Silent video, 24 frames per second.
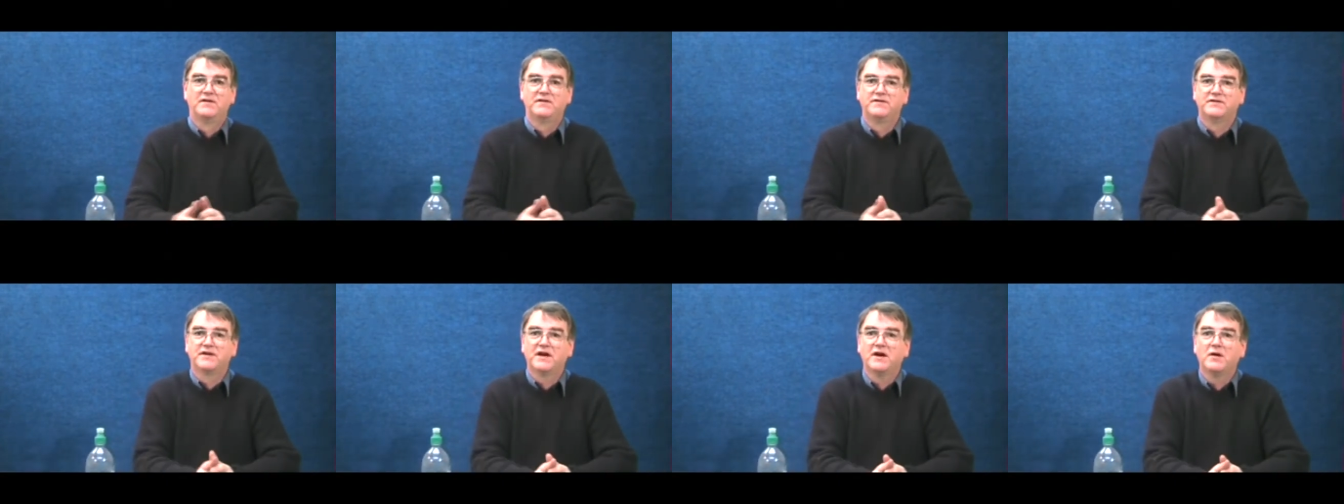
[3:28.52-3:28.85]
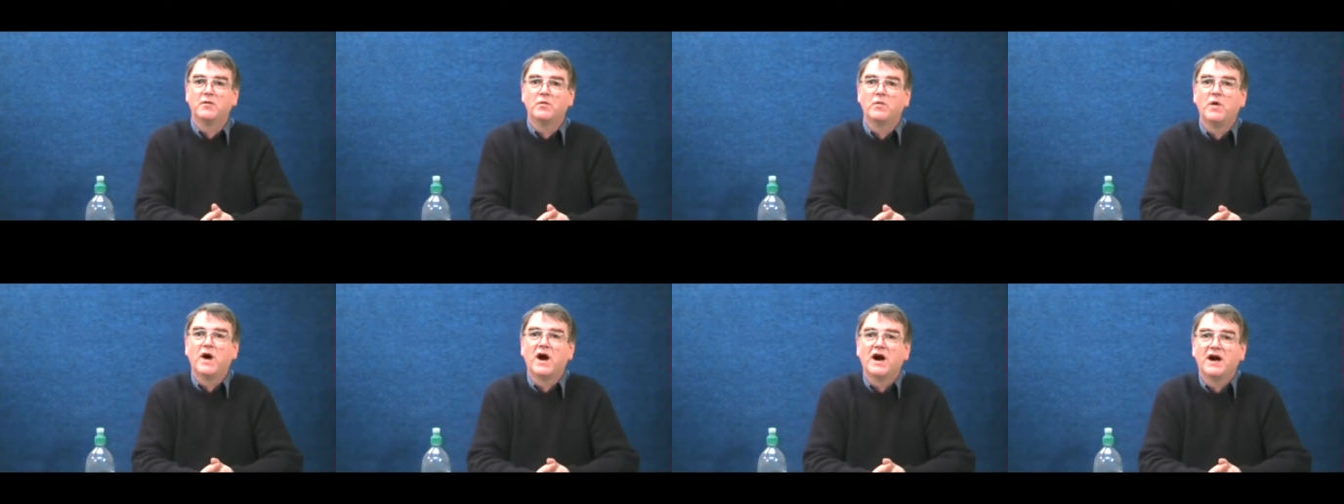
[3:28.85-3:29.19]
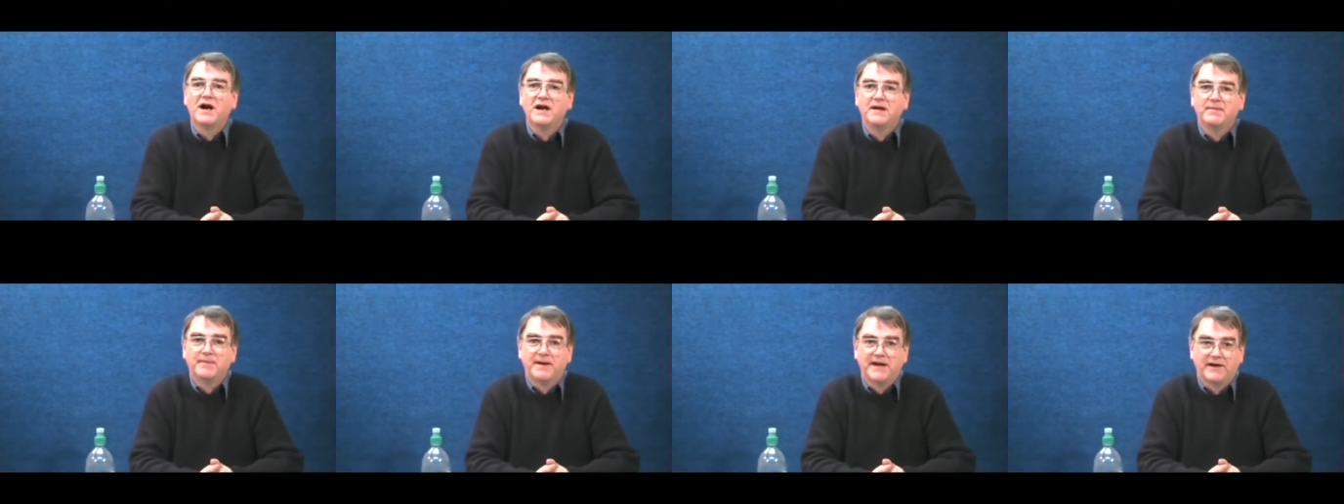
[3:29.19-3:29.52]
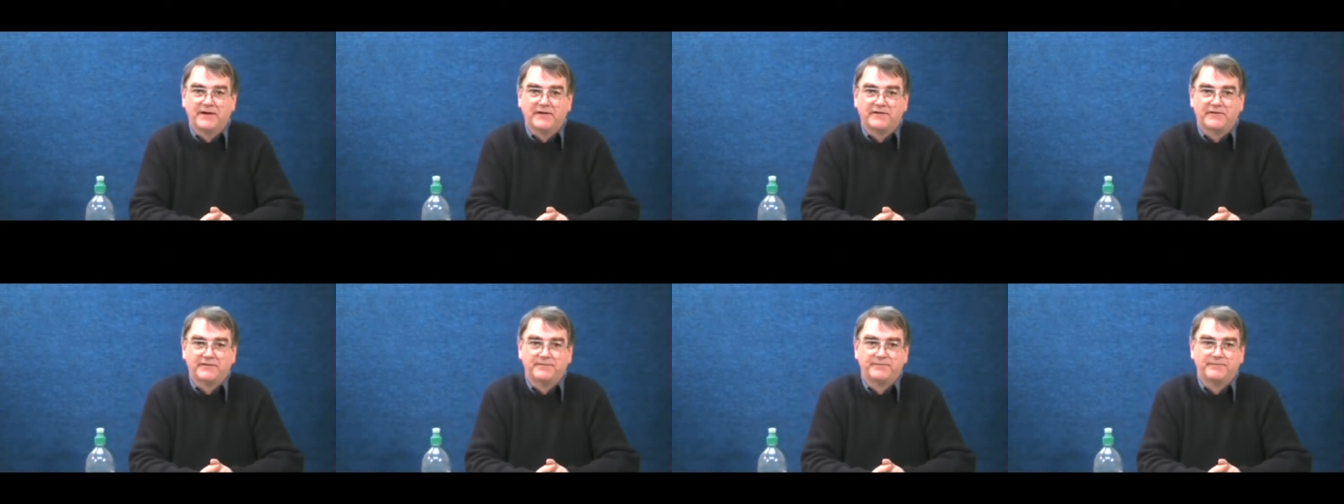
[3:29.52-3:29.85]
don't worry about it.
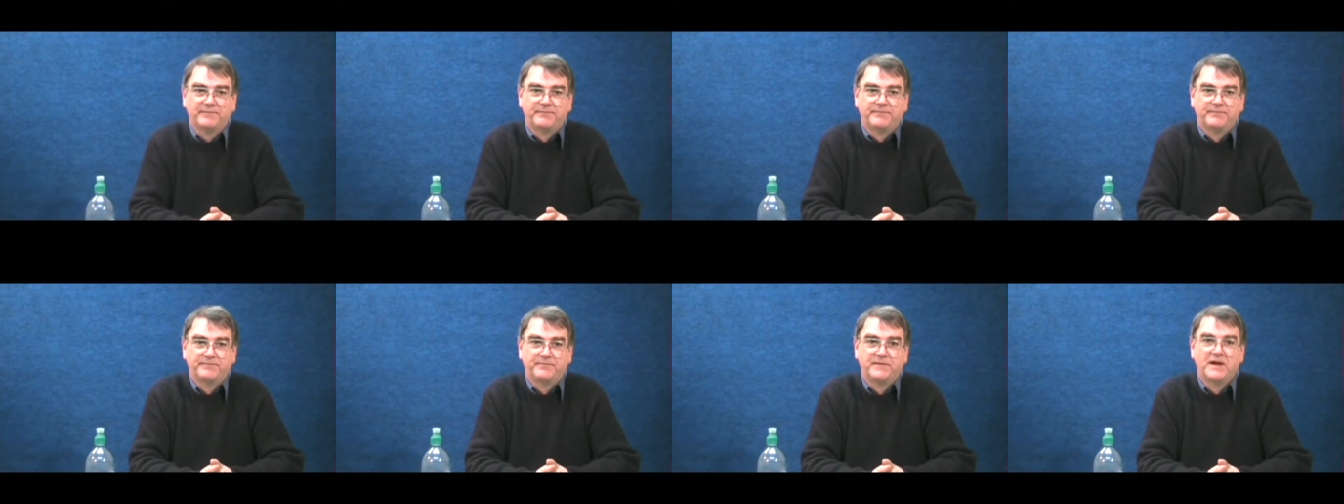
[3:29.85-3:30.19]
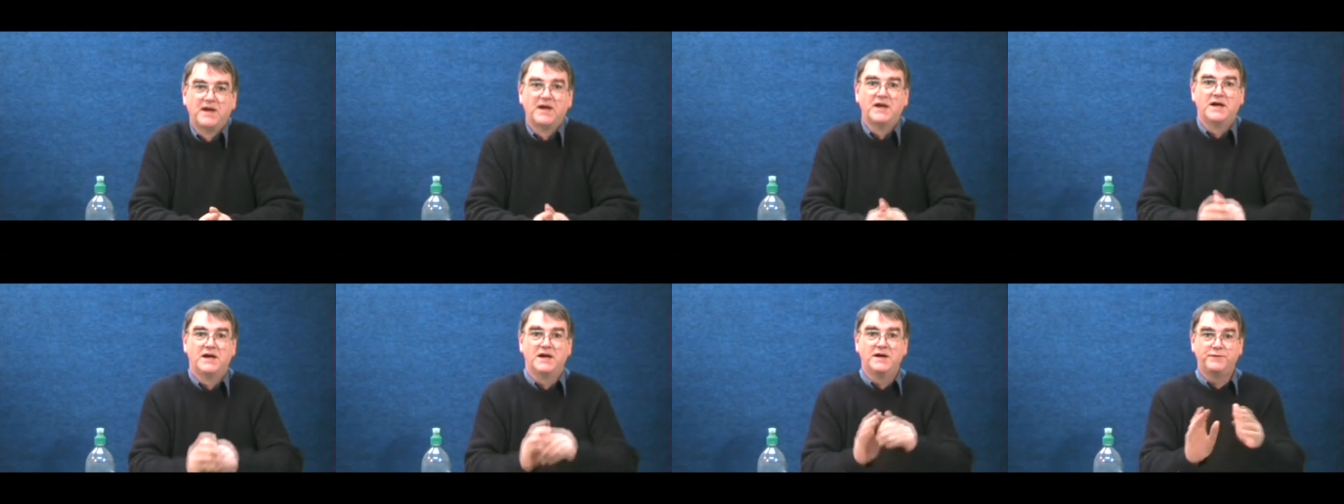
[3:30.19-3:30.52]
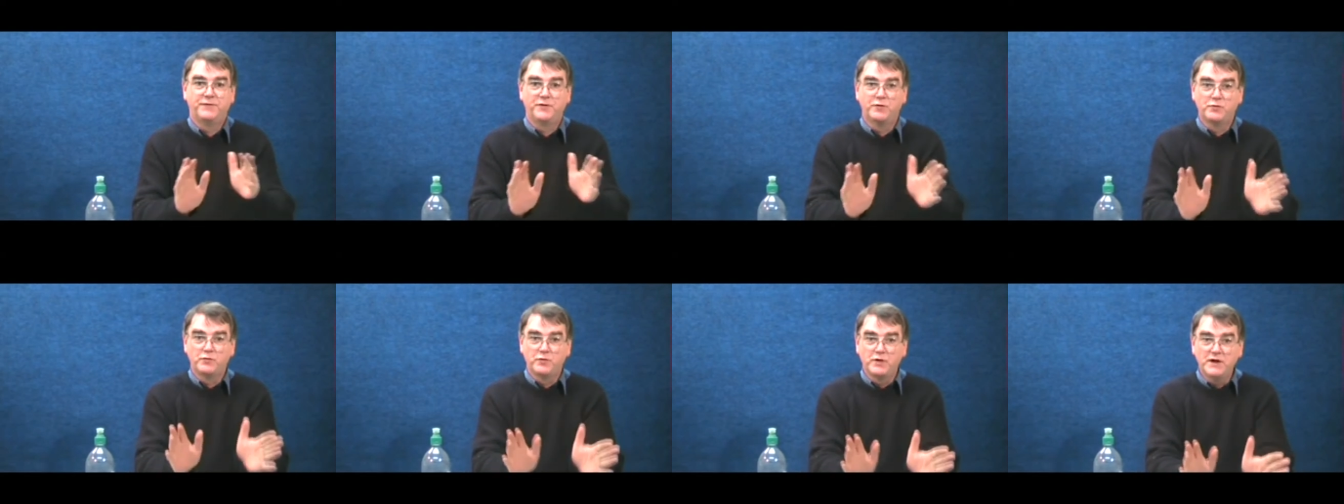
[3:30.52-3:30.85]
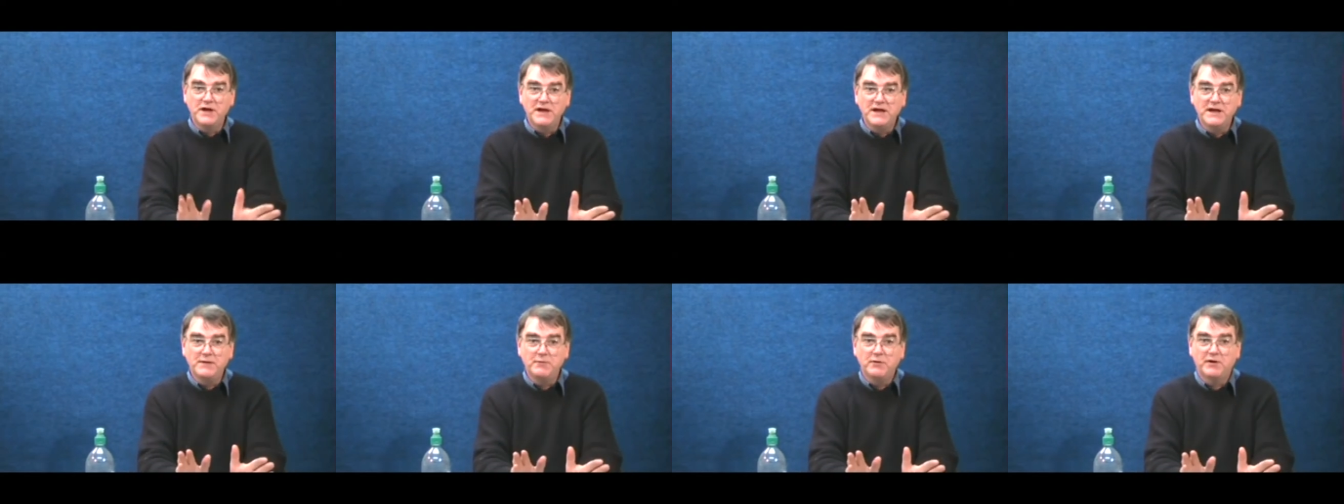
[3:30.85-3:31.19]
If you
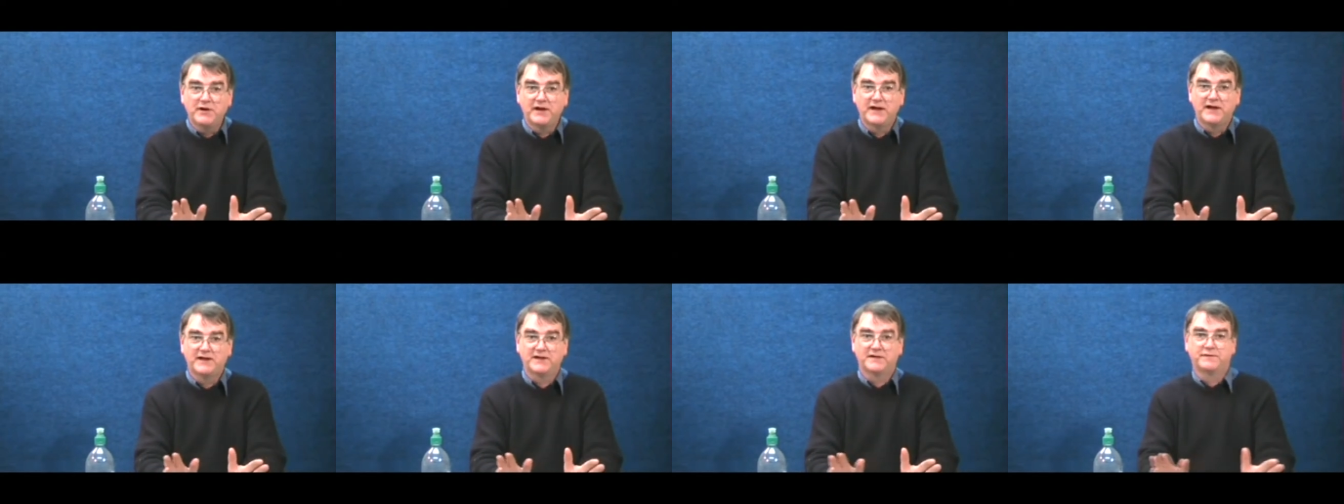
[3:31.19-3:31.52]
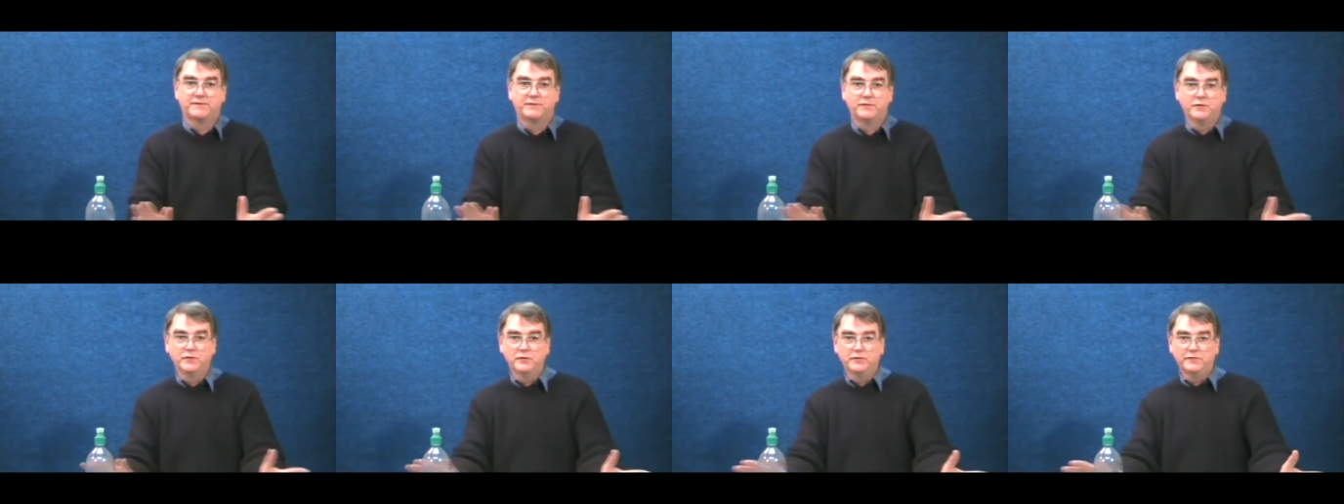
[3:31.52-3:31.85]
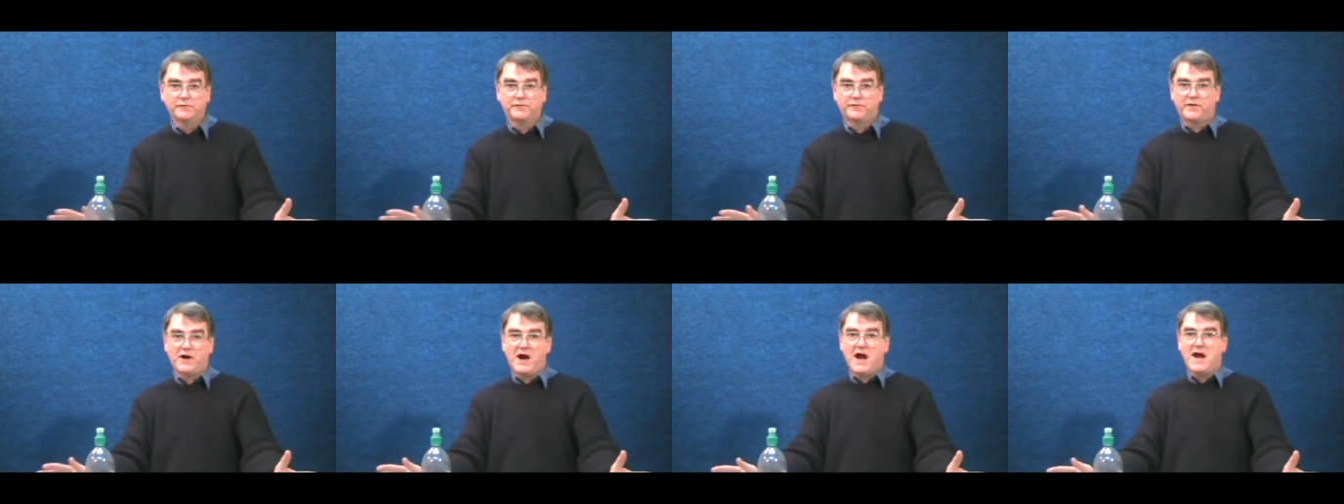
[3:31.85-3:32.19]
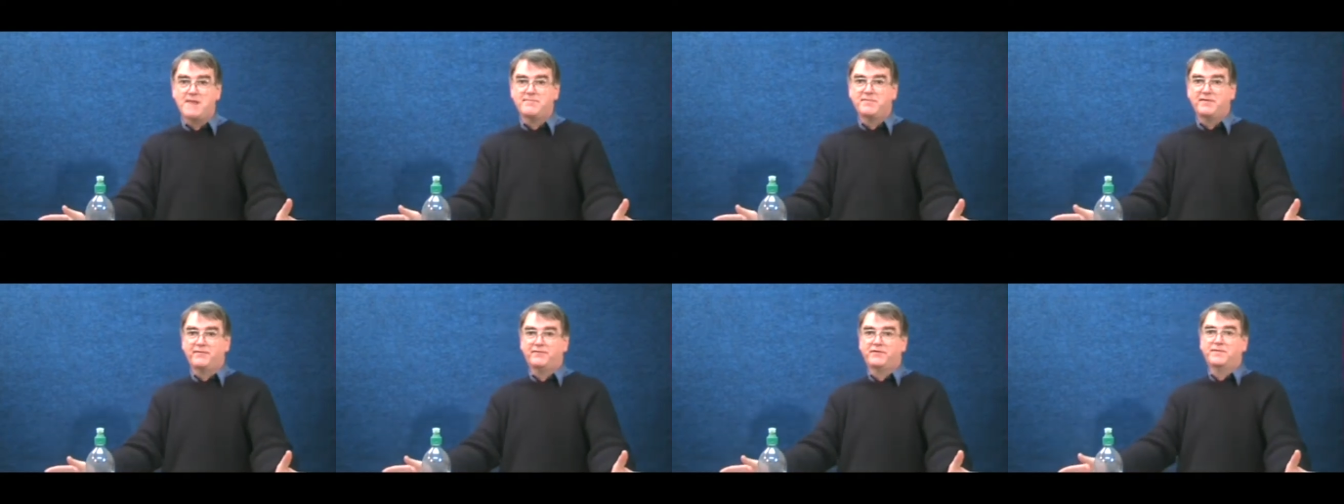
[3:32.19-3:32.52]
really want to get the full
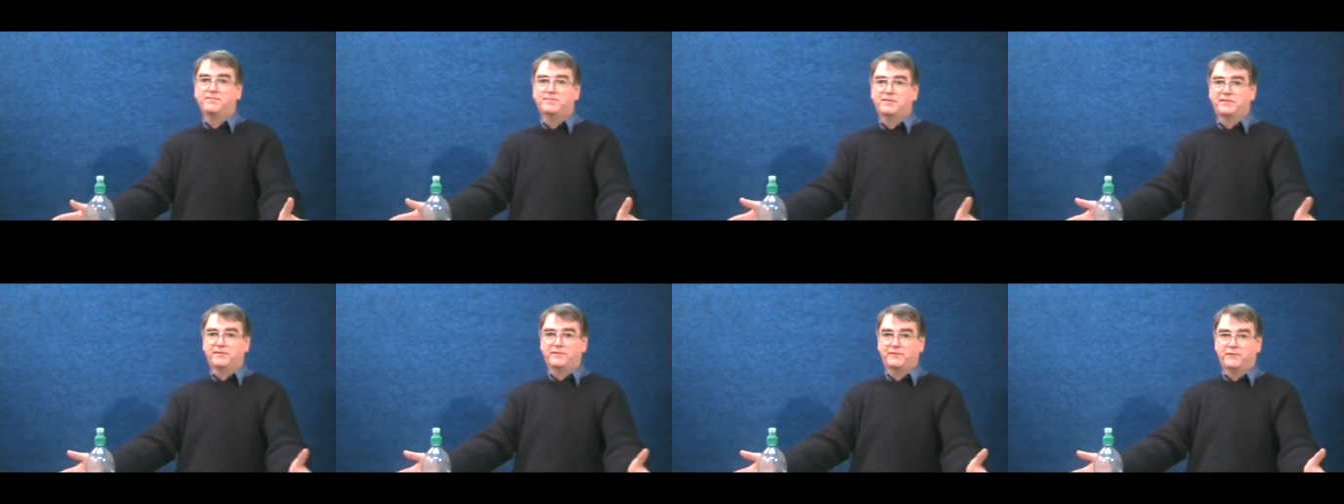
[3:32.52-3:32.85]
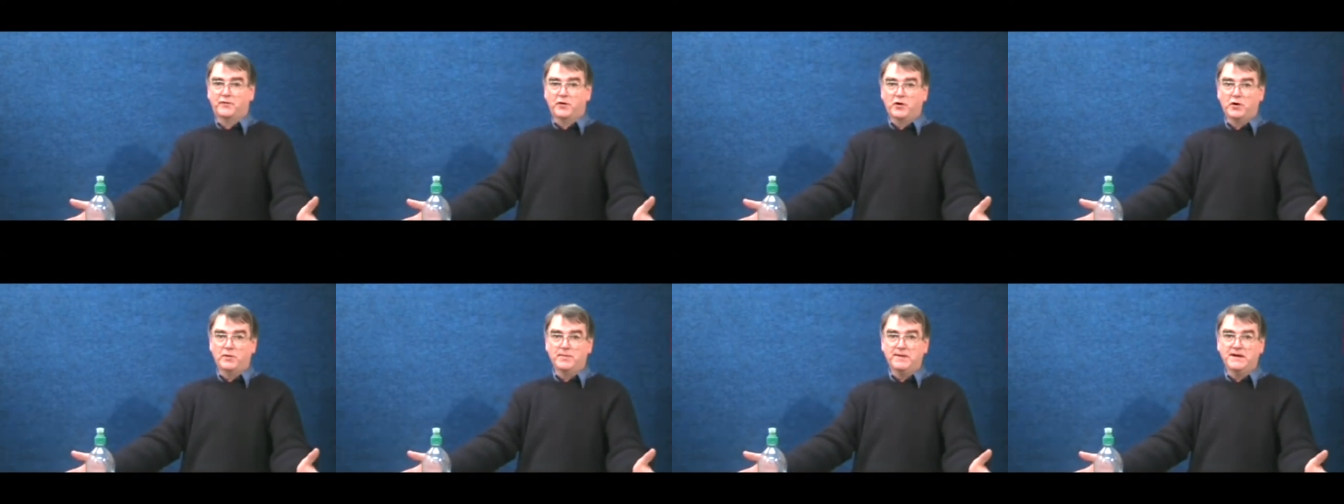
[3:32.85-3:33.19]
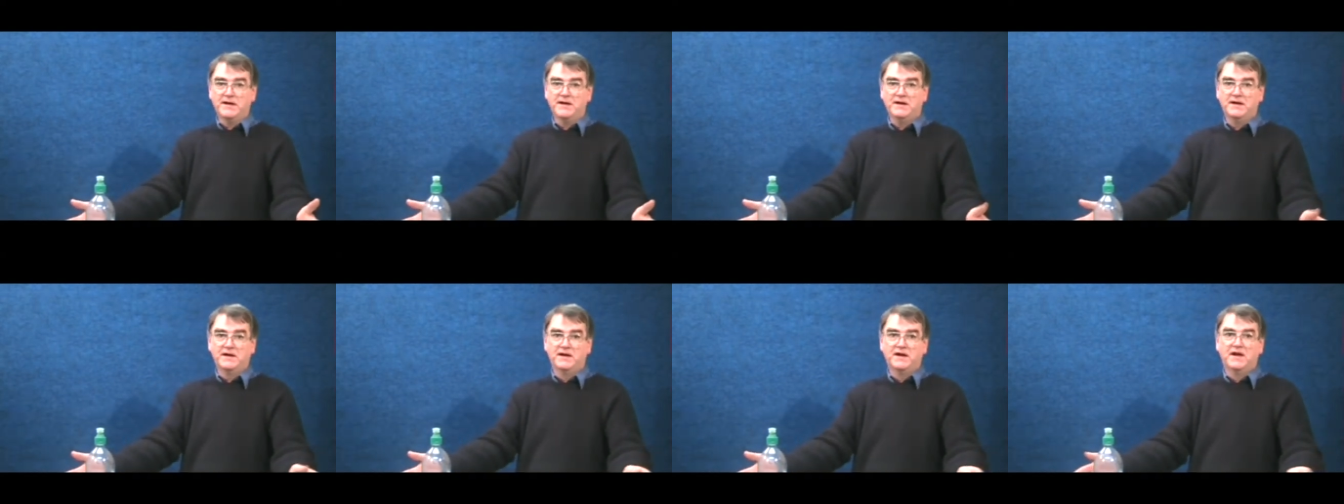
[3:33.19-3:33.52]
frame of the performer